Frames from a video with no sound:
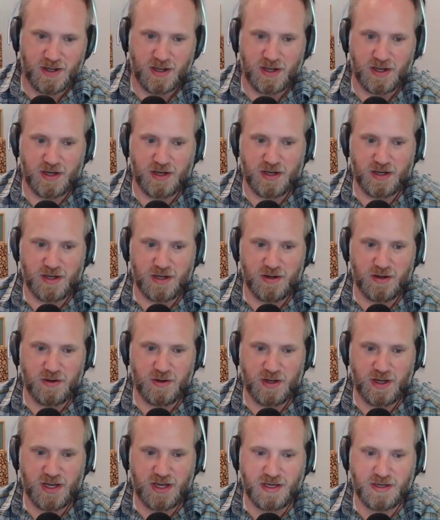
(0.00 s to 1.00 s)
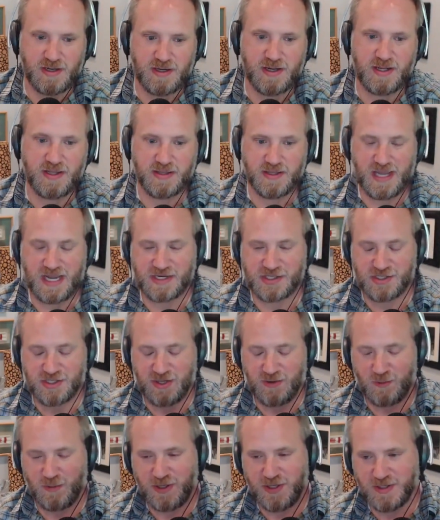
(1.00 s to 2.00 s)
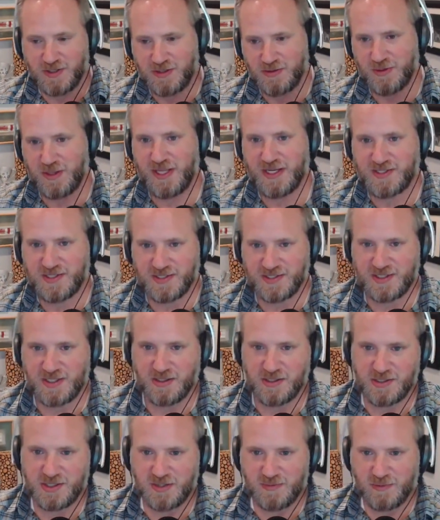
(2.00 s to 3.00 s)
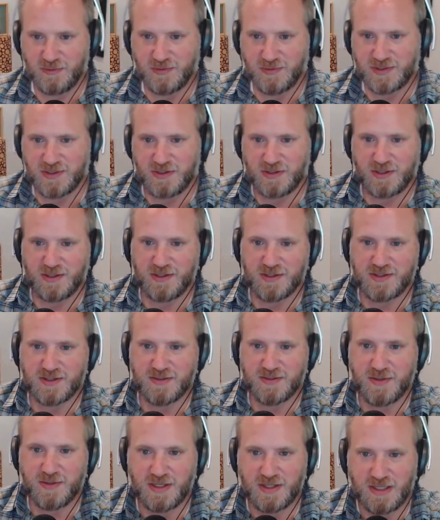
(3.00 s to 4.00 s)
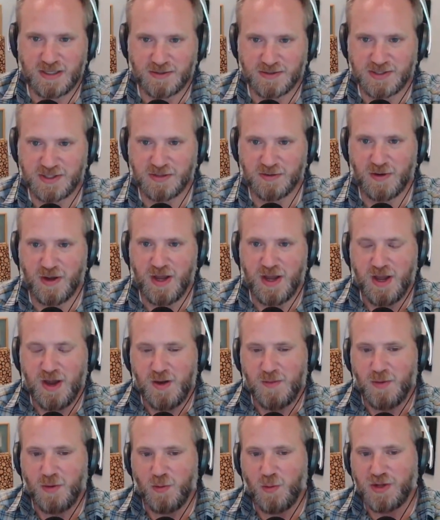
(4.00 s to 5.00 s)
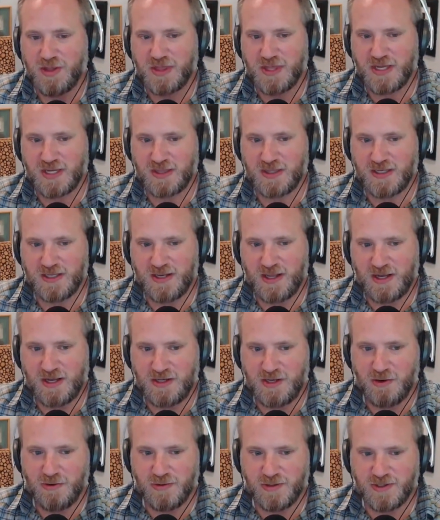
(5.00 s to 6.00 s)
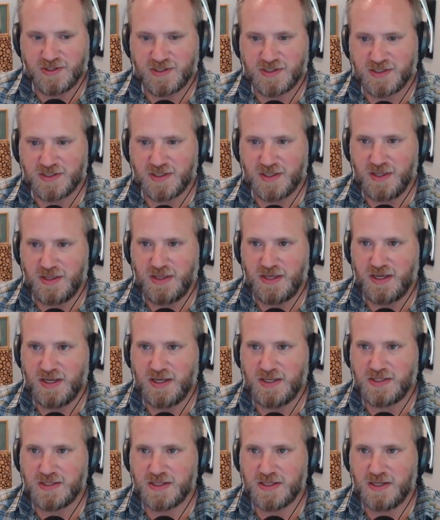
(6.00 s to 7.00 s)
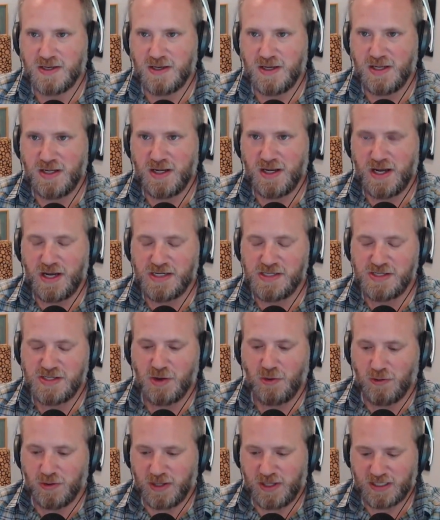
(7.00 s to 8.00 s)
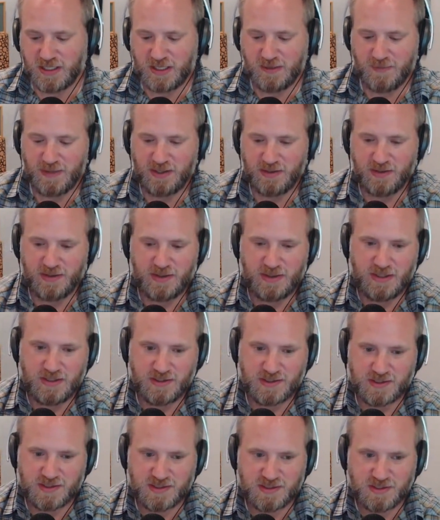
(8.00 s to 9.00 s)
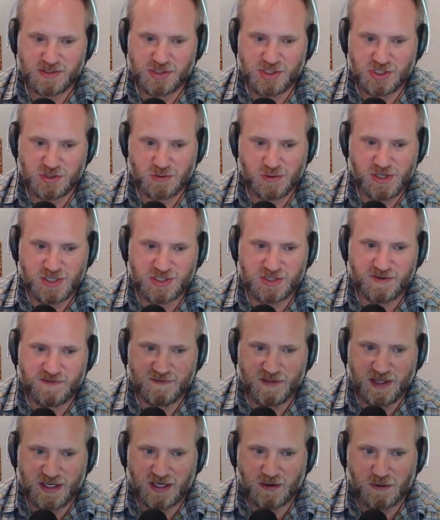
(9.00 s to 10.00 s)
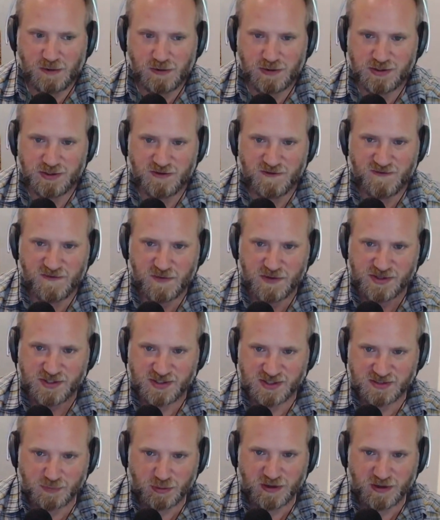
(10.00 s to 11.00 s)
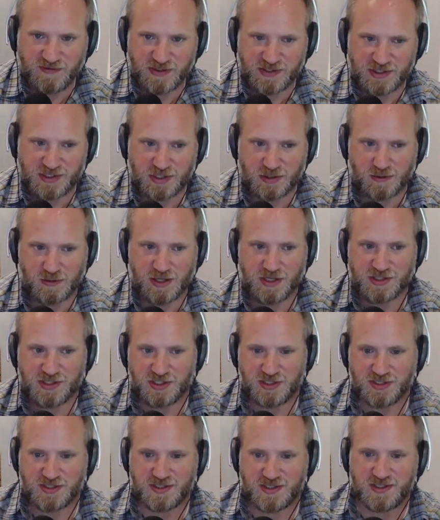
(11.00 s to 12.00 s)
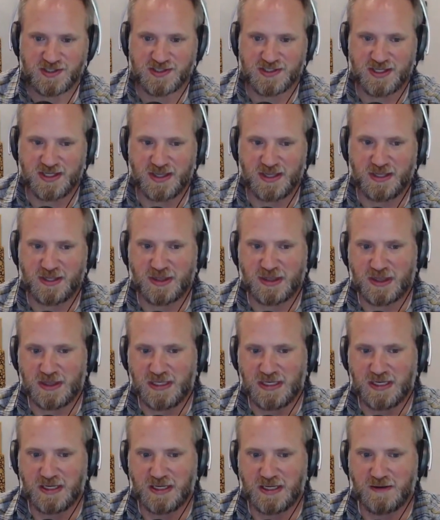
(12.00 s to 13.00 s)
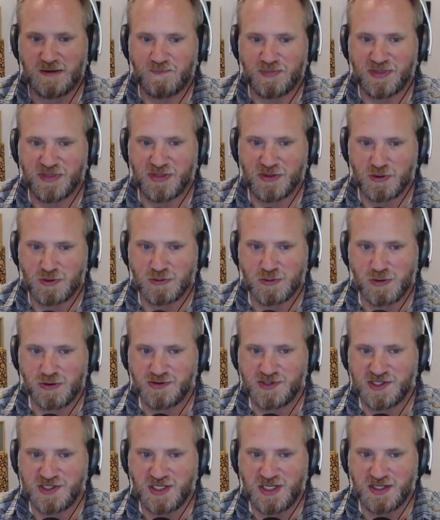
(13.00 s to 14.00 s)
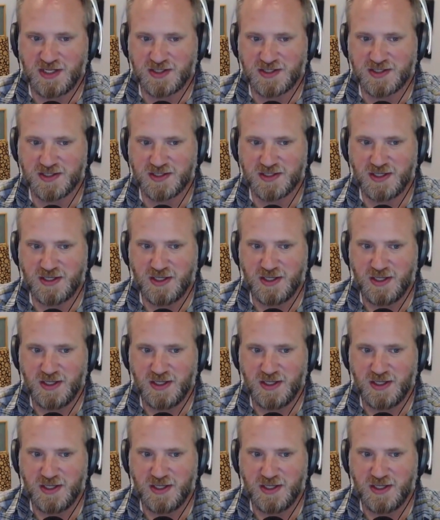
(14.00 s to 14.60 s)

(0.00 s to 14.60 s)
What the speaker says: and actually I went into a Lexus dealership and was talking to somebody in there too. But one thing that I noticed that I don't like about this generation of Land Cruiser versus previous generations is that the third row seats